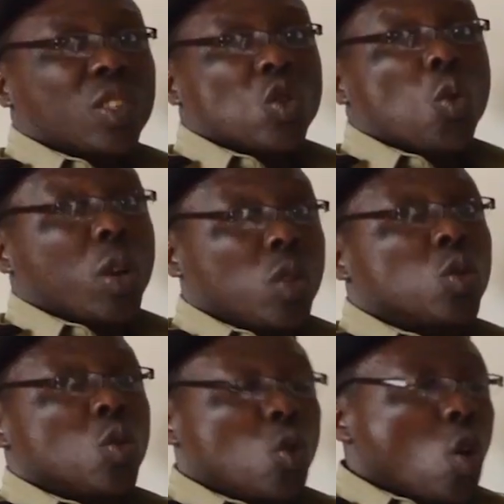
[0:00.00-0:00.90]
So we
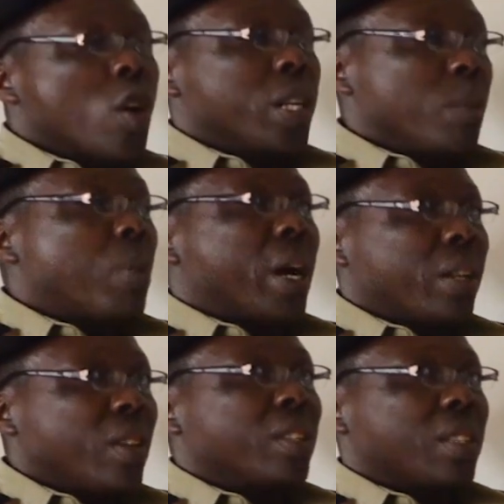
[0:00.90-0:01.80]
should go deeper
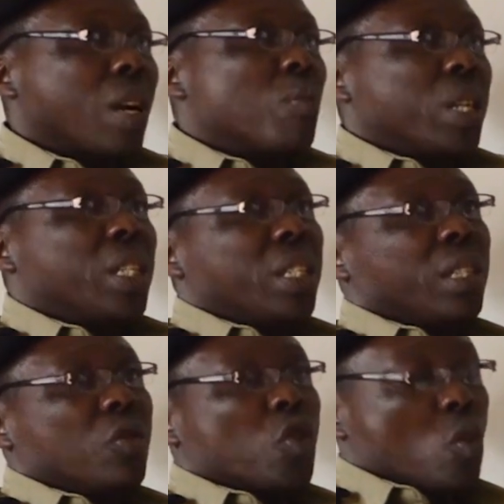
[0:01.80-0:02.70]
in
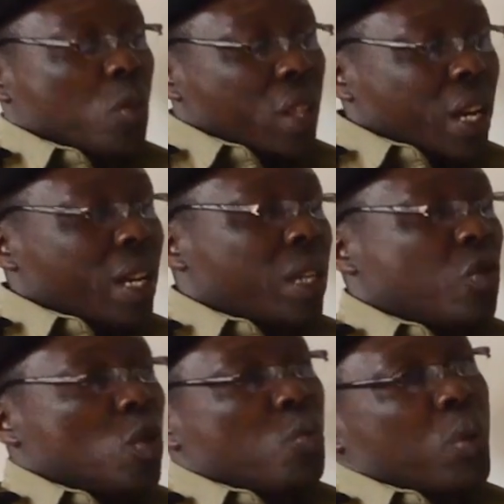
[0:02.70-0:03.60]
establishing from the
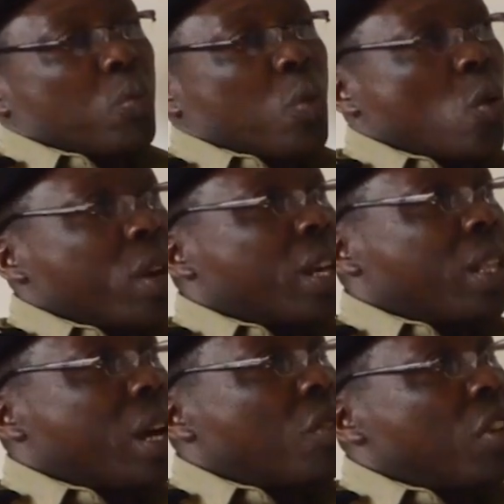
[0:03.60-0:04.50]
rightful people whether
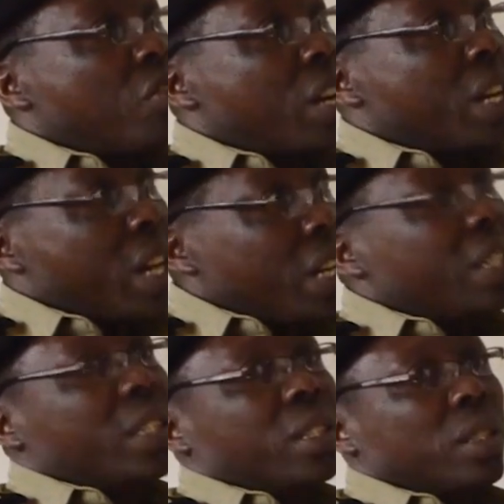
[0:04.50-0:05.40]
they have ever done
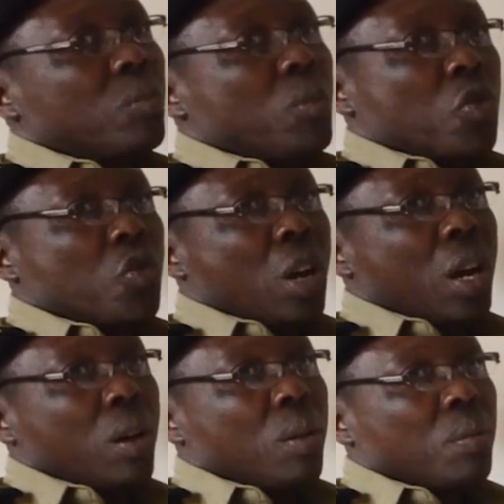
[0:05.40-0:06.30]
it
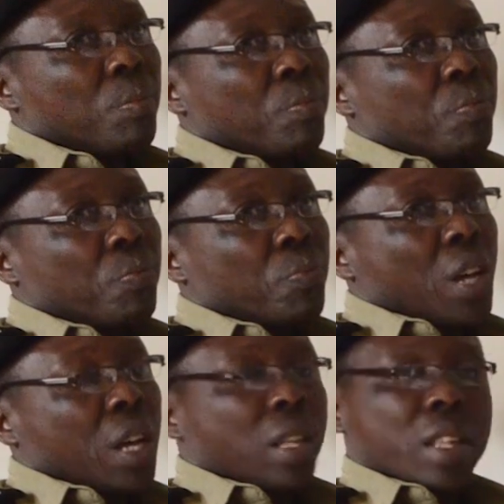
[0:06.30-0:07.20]
before.
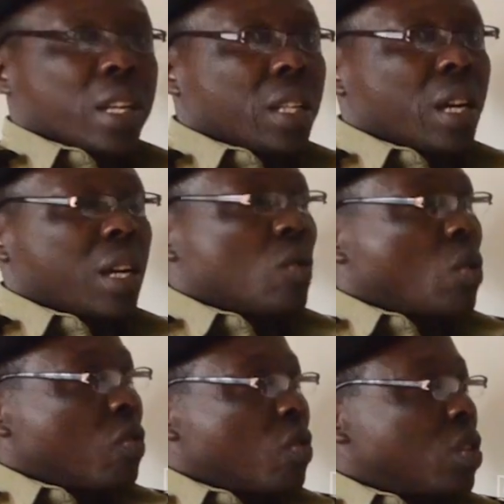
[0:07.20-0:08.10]
Other than that, we
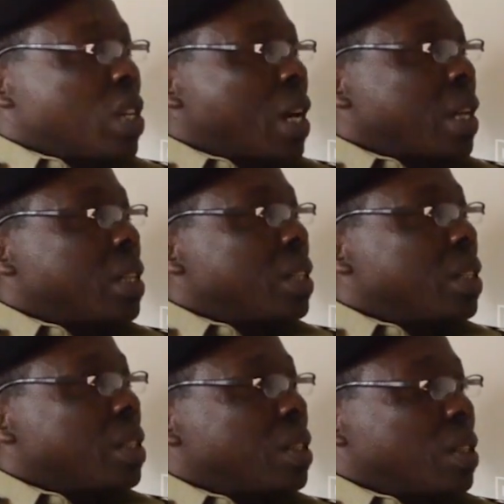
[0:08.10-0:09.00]
have not had
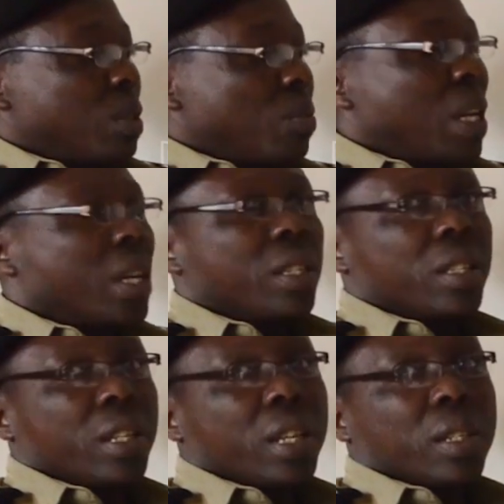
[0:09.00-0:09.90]
similar
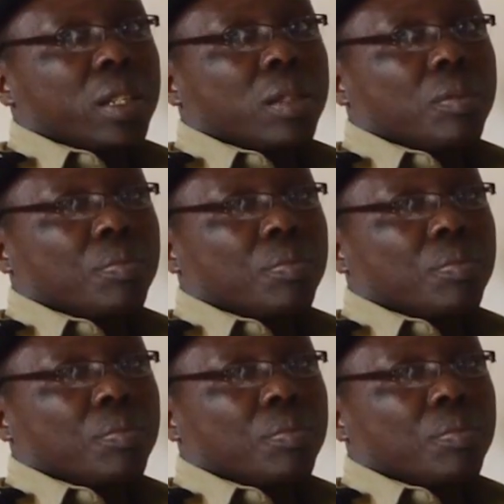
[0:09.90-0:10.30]
incidents.